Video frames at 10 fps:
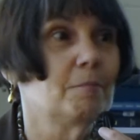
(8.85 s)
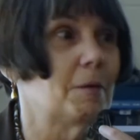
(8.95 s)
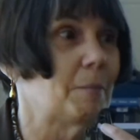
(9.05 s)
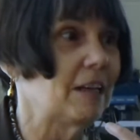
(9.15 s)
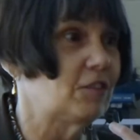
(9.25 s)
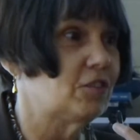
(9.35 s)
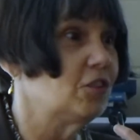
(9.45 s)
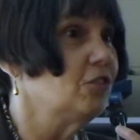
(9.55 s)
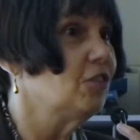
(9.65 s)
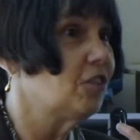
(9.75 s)
but my
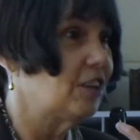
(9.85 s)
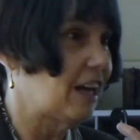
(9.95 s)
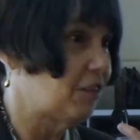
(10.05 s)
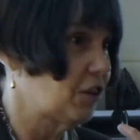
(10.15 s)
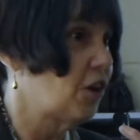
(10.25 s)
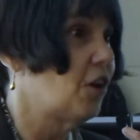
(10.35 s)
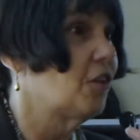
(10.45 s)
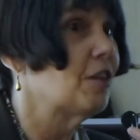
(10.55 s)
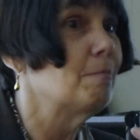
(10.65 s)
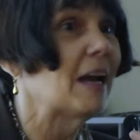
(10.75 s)
students now
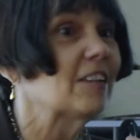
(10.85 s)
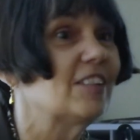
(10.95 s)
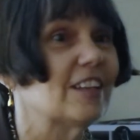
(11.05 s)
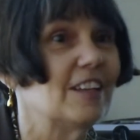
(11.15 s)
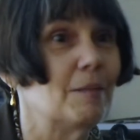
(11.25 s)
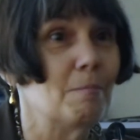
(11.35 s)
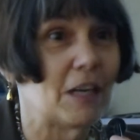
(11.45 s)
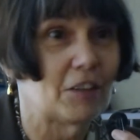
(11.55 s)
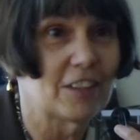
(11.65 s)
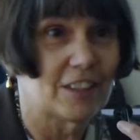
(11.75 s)
call the
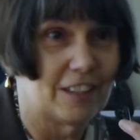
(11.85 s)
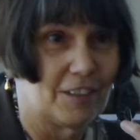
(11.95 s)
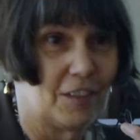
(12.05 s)
Mexican-American